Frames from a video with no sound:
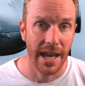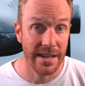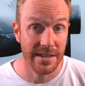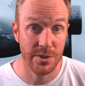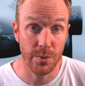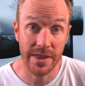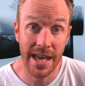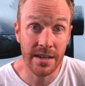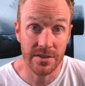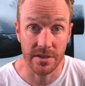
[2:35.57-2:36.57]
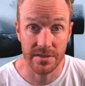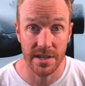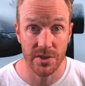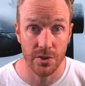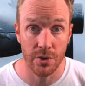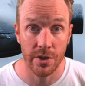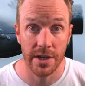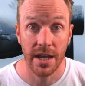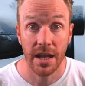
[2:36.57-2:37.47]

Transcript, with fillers: And as with any success story,